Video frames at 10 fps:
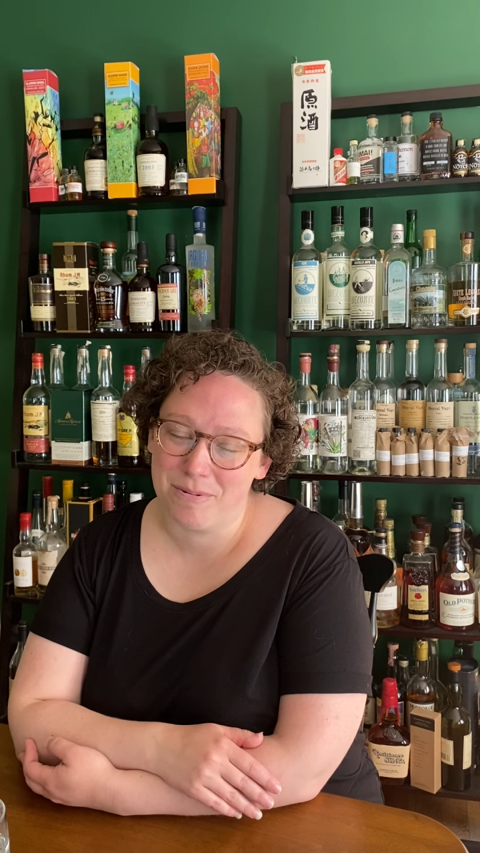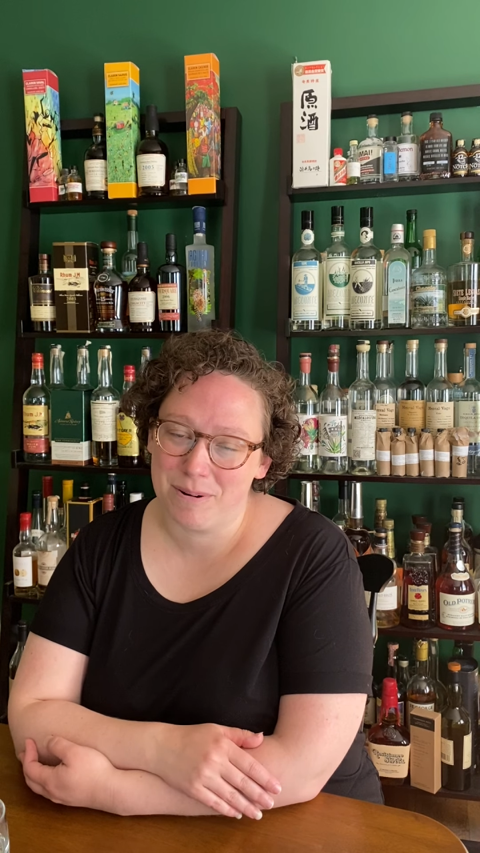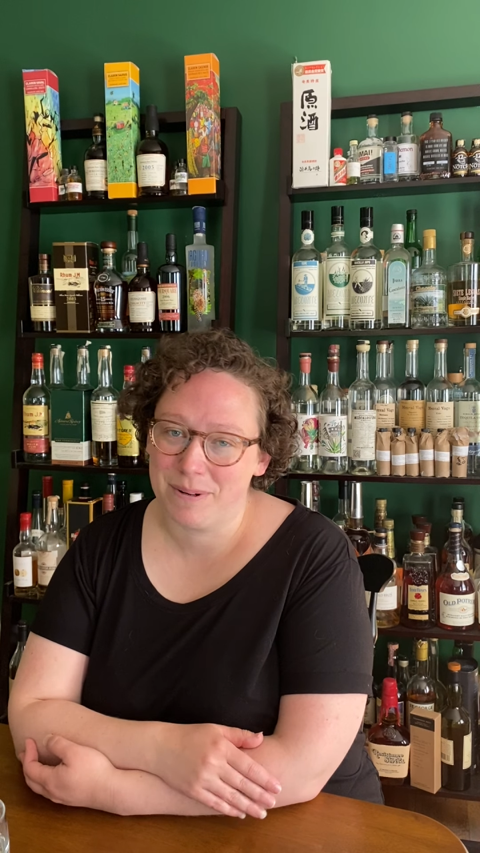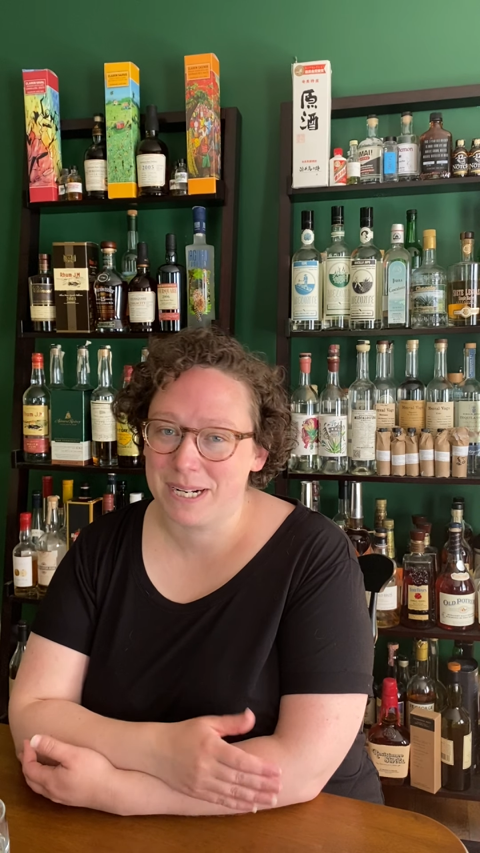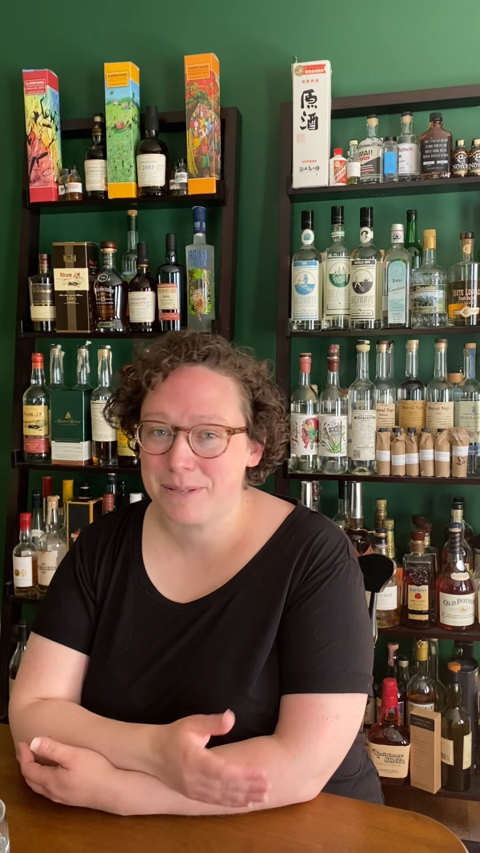
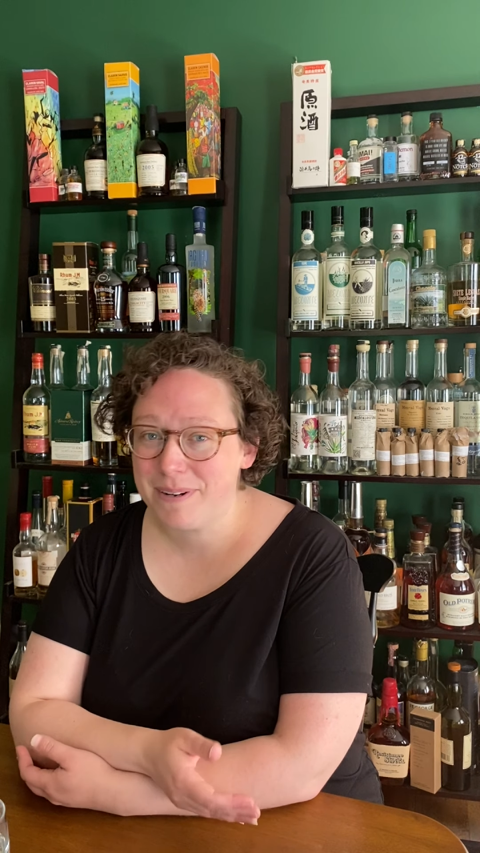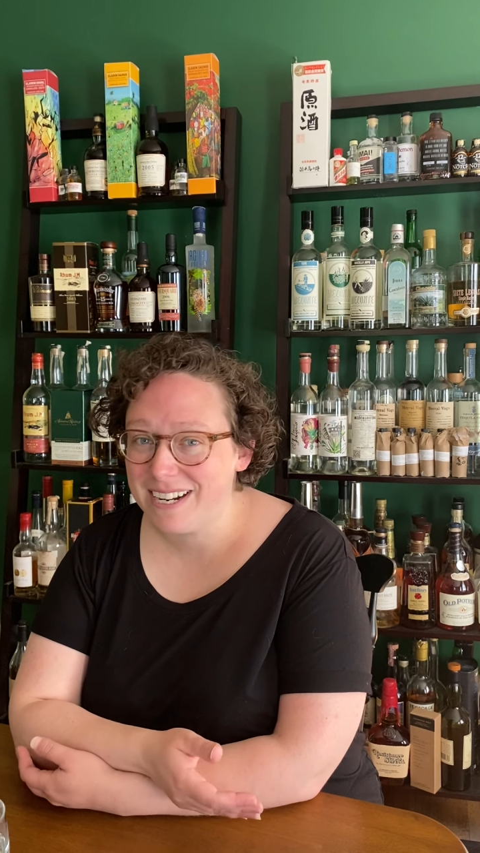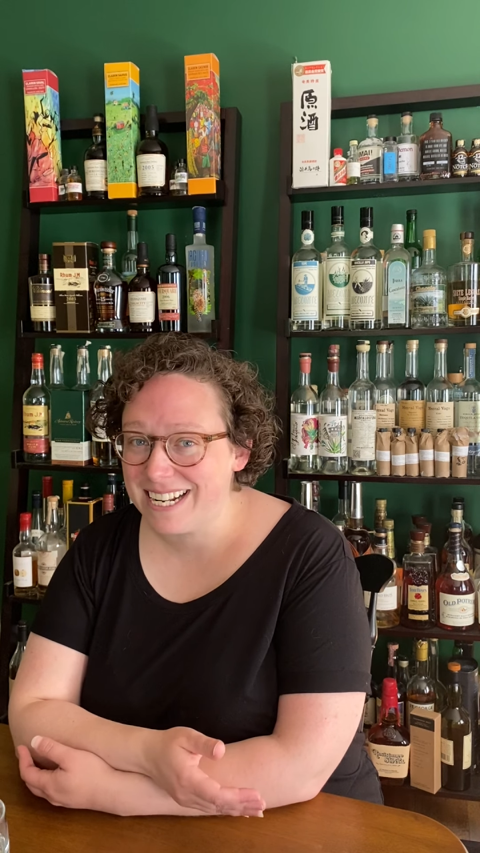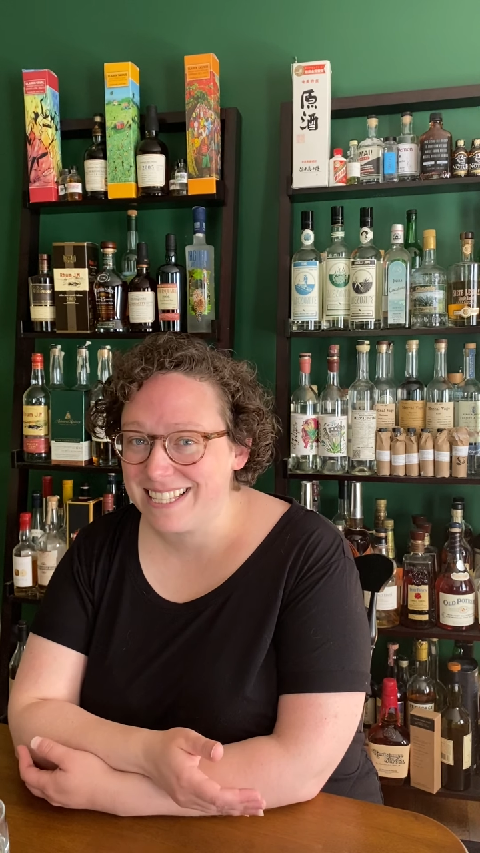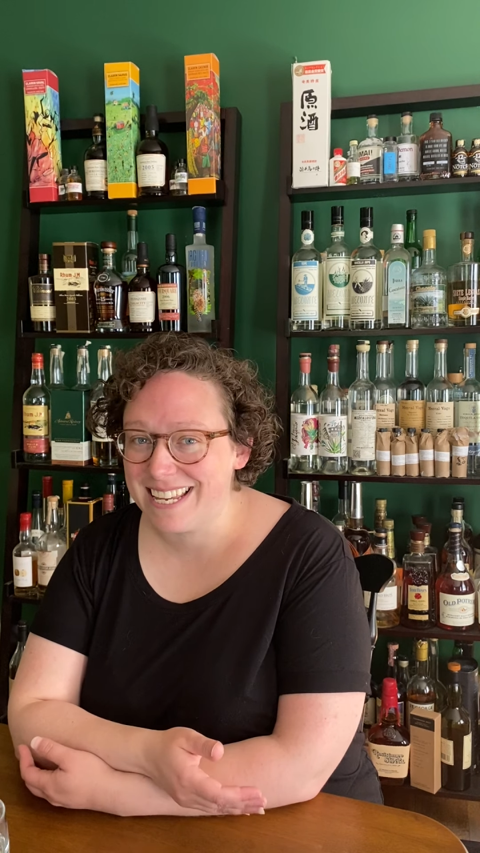what we're
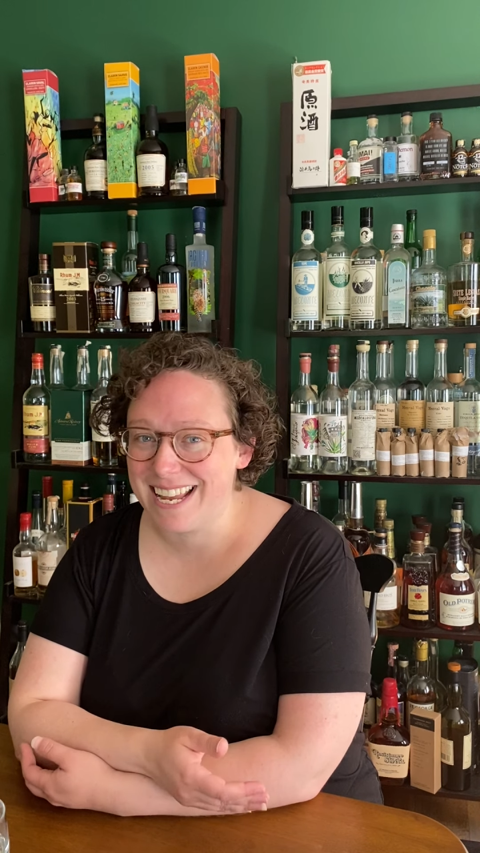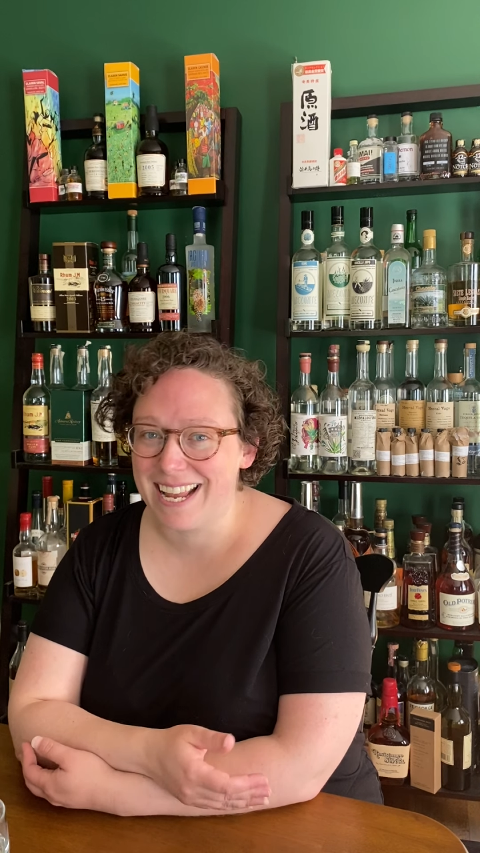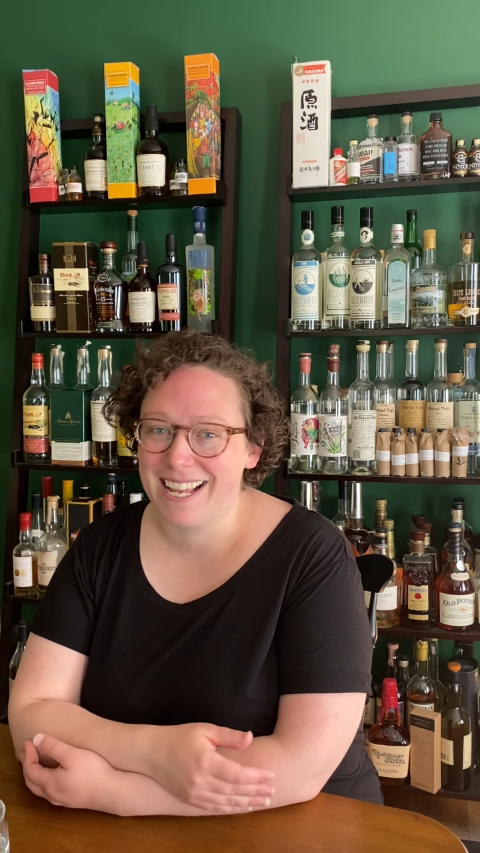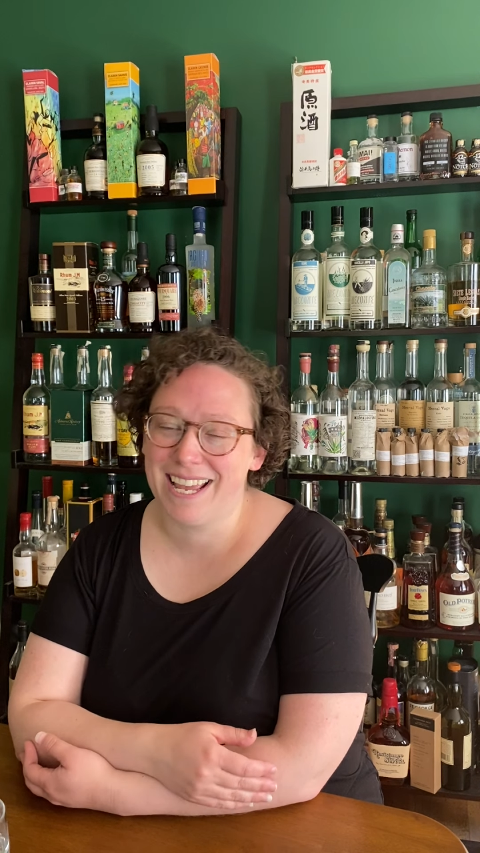experiencing